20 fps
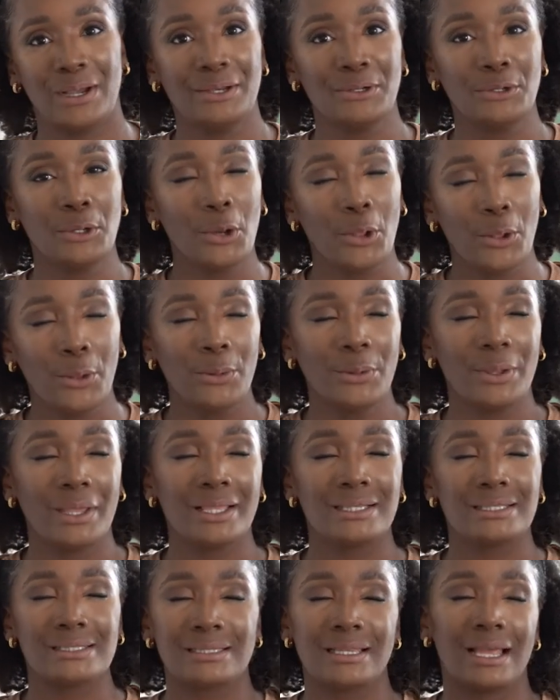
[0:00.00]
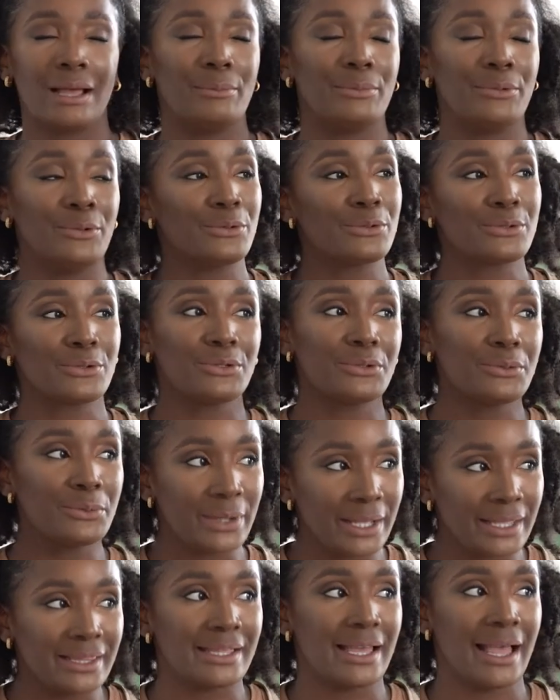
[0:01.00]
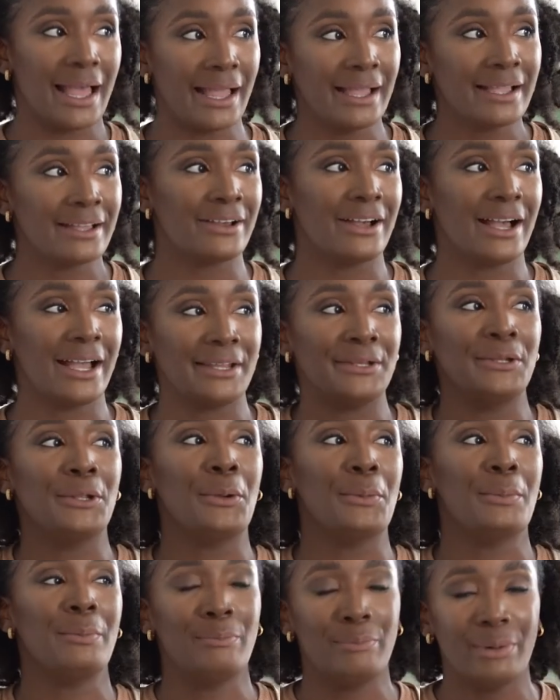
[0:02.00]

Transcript: I know I'm not gonna wear the hanger, I know,